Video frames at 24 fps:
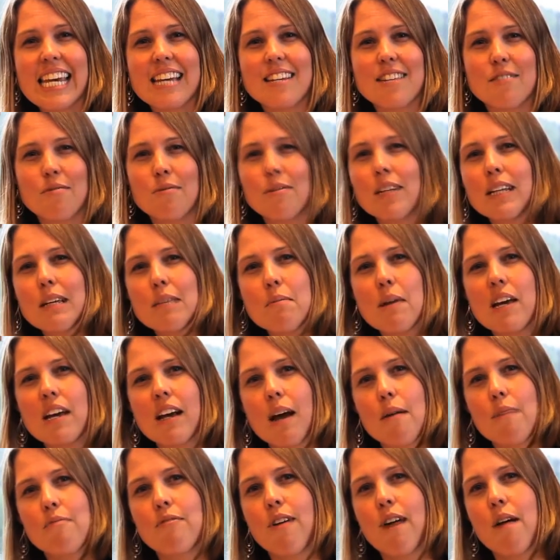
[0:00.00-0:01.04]
is really being
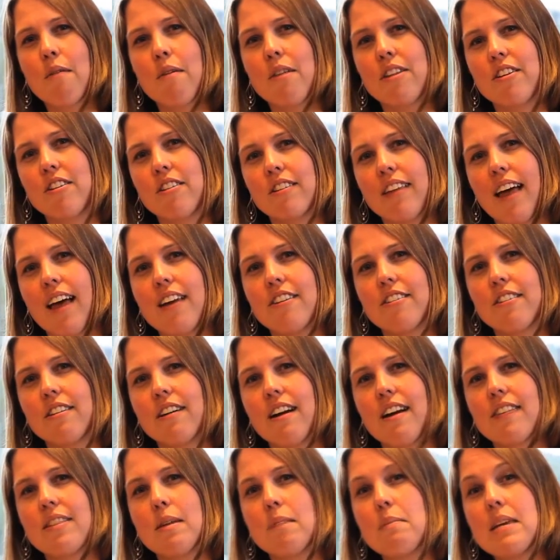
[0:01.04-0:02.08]
upfront with your lender
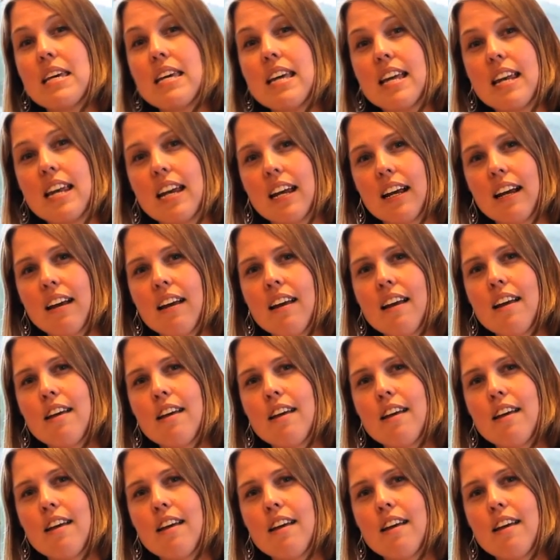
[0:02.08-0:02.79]
at the beginning.